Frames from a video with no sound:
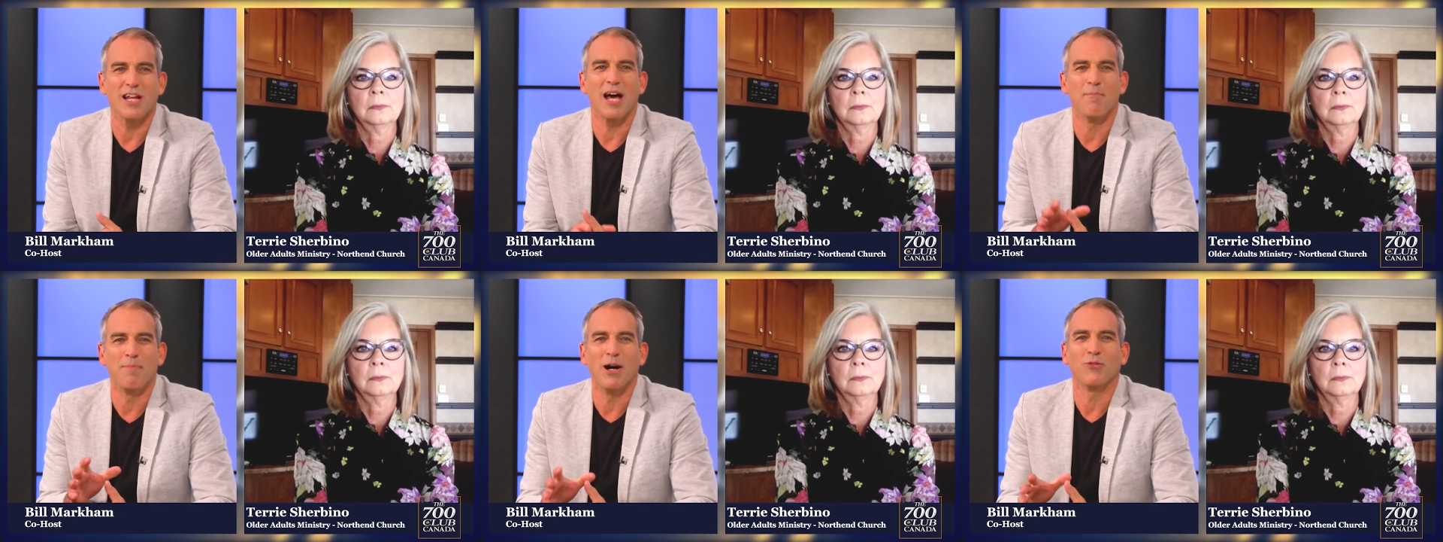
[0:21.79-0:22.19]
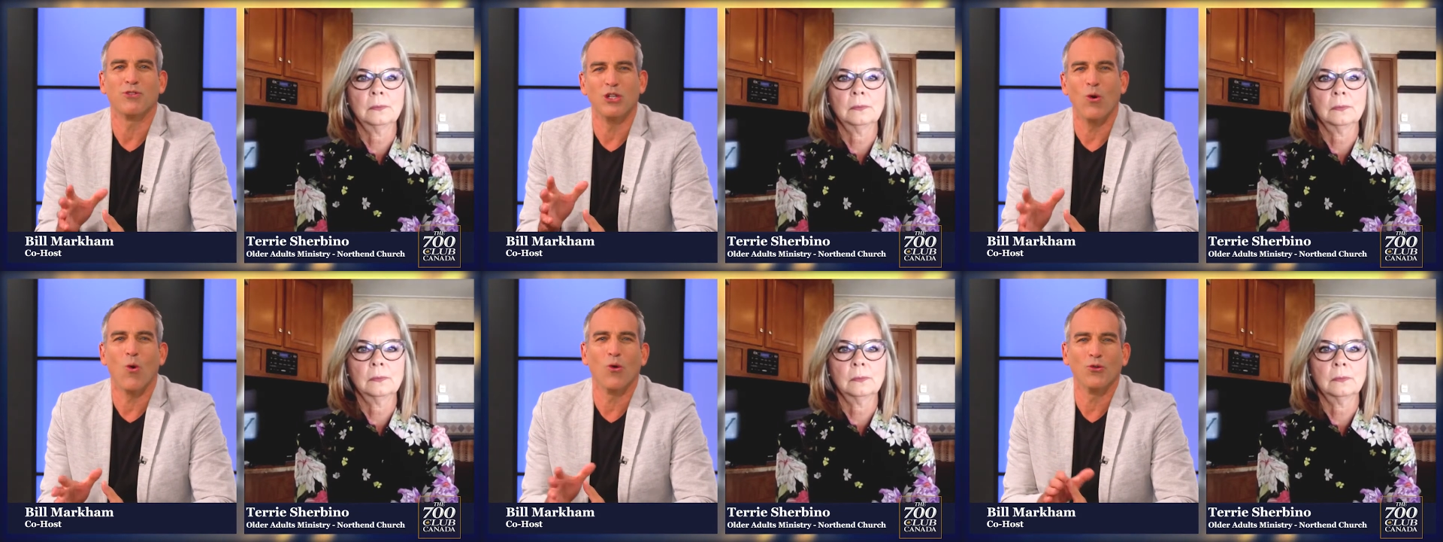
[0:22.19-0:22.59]
Speaker 1: about
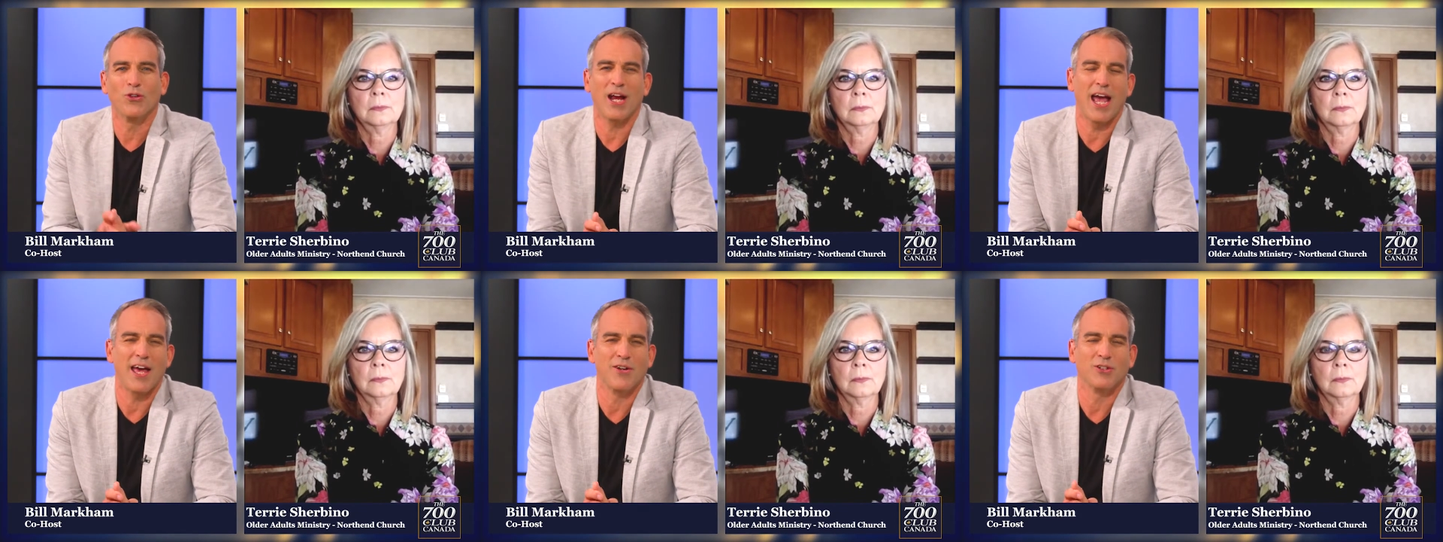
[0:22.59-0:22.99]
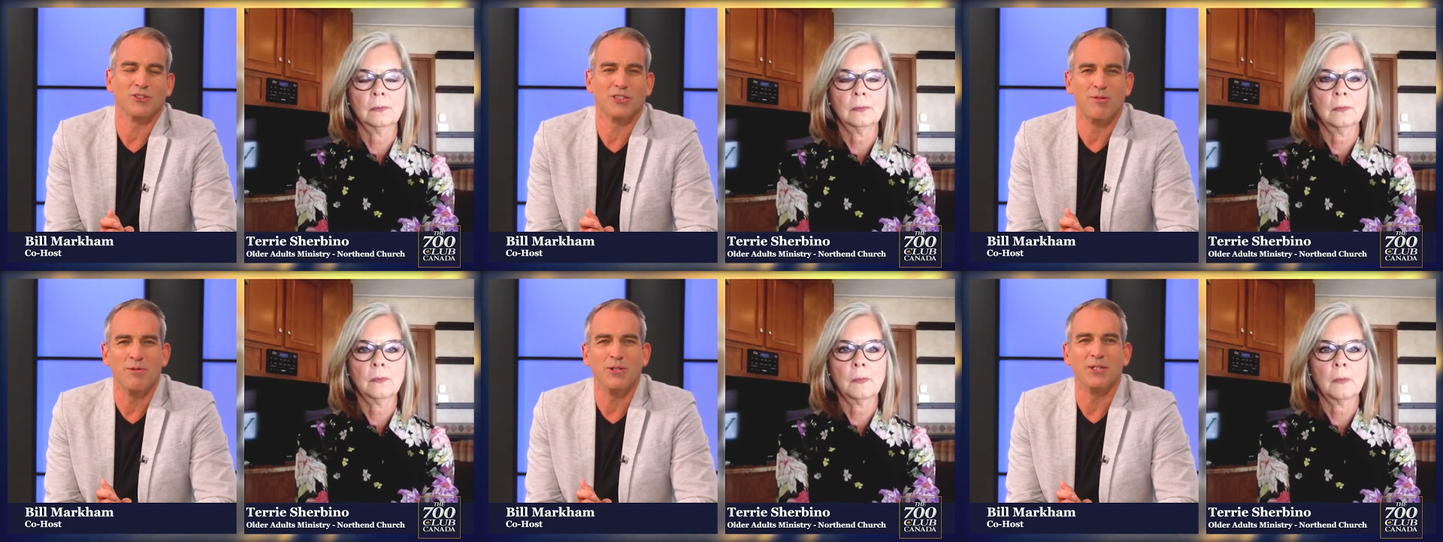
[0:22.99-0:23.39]
the older adult
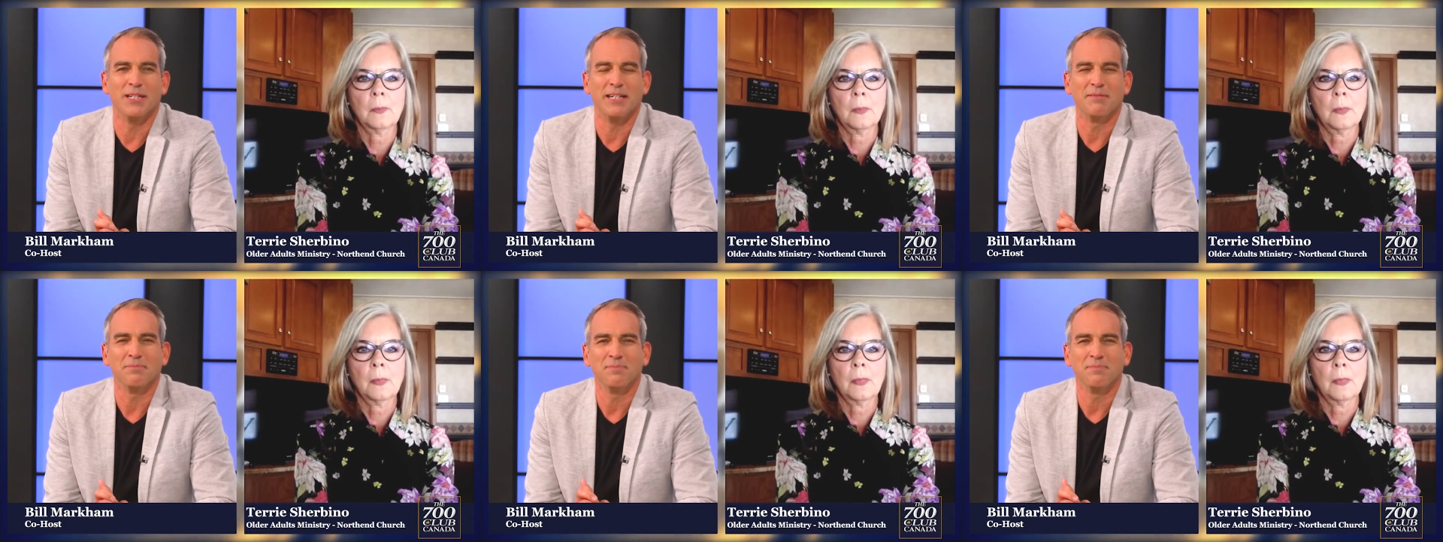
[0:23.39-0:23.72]
community.